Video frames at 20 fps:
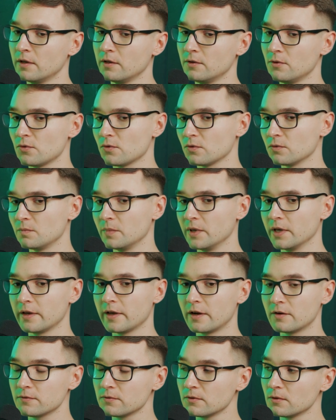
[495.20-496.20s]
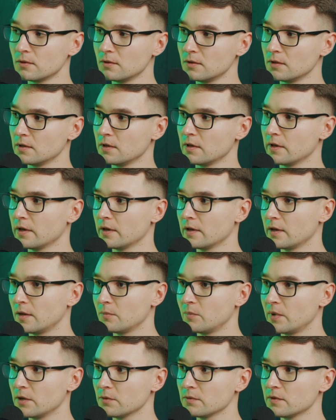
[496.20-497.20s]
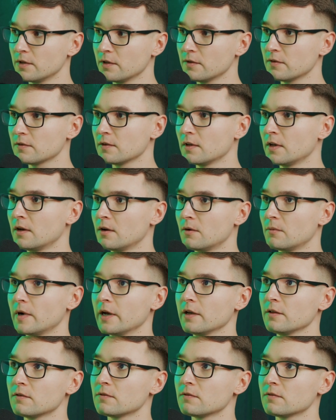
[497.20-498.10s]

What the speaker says: you should be careful about this, right?